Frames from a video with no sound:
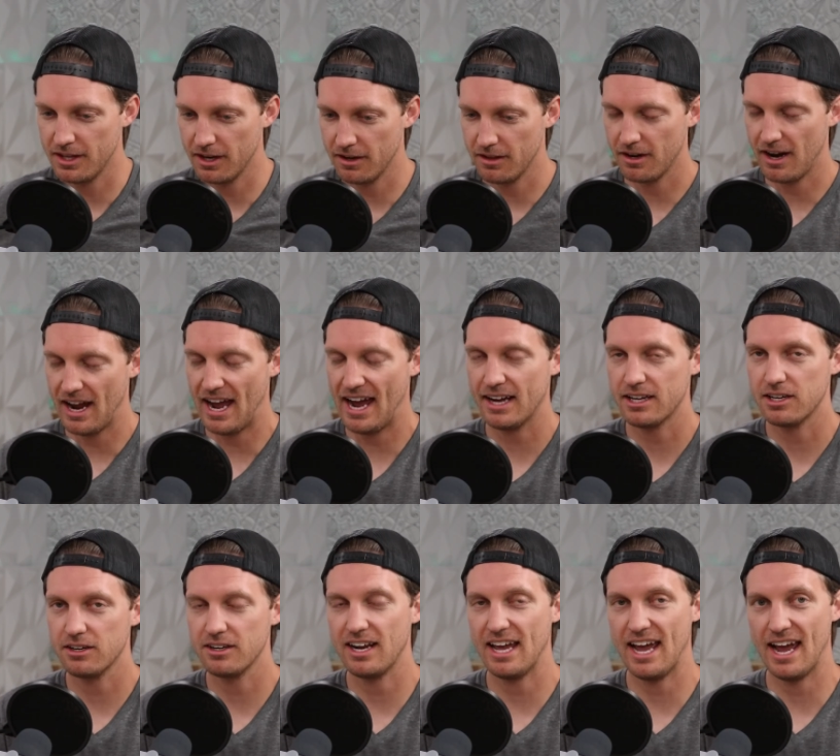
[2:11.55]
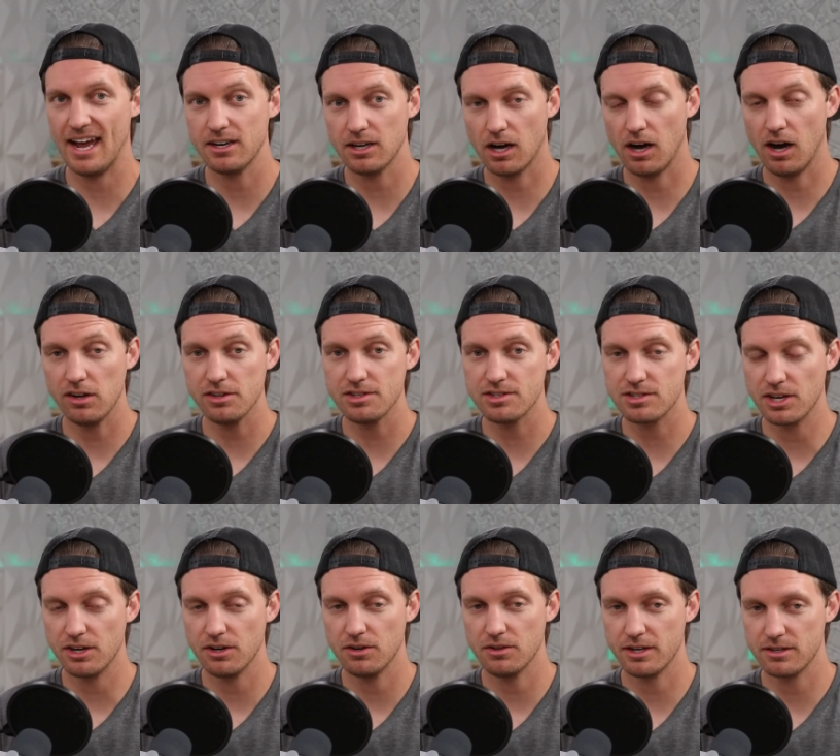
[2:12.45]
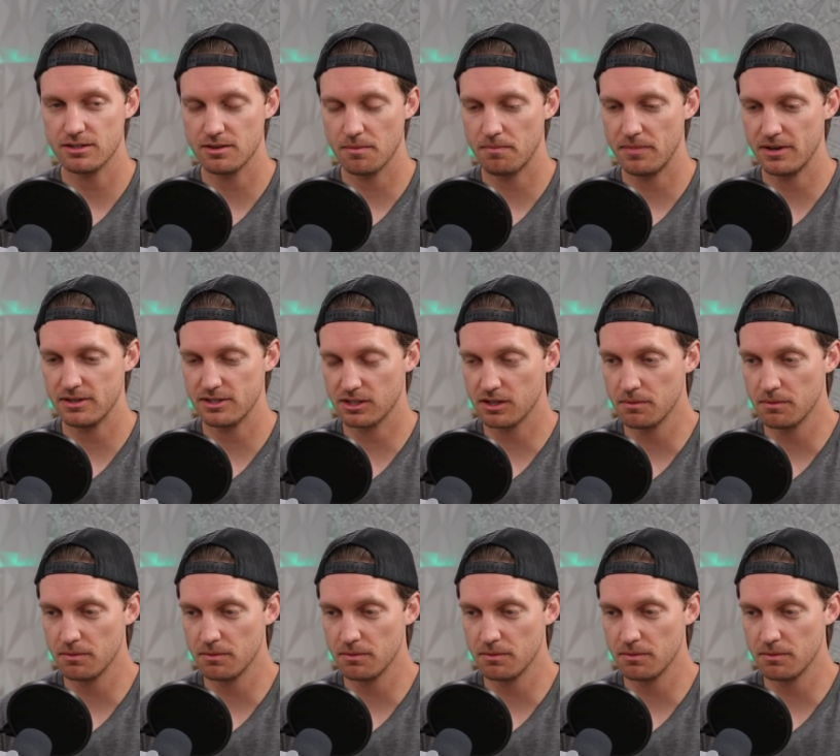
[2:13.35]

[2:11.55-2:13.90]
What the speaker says: They're accurate, and also there's a